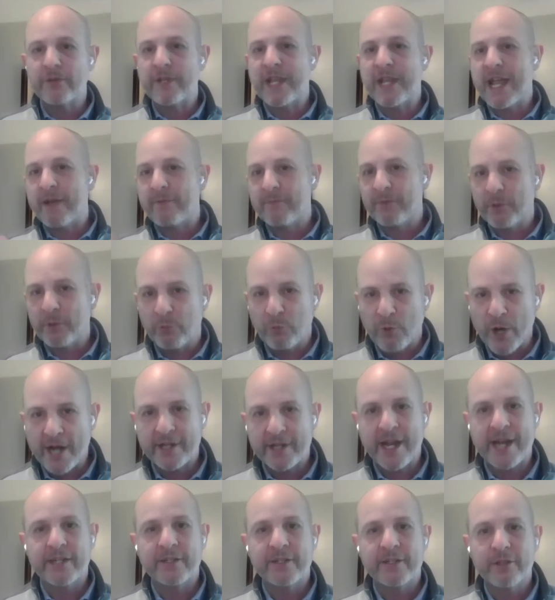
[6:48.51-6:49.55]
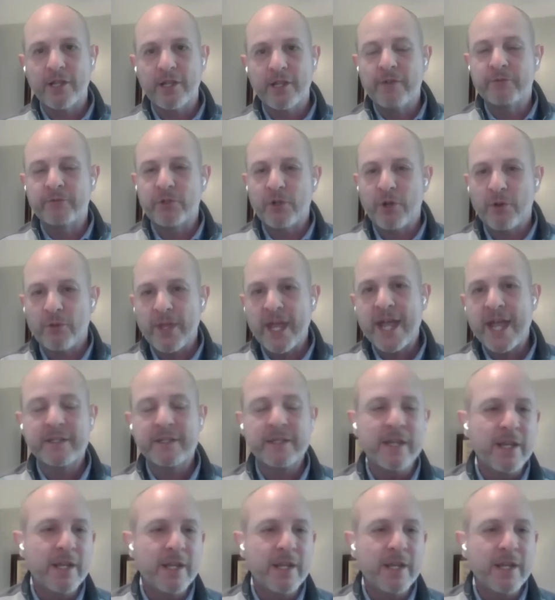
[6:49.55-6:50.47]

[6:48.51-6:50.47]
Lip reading: they have the right kind of gloves and all that,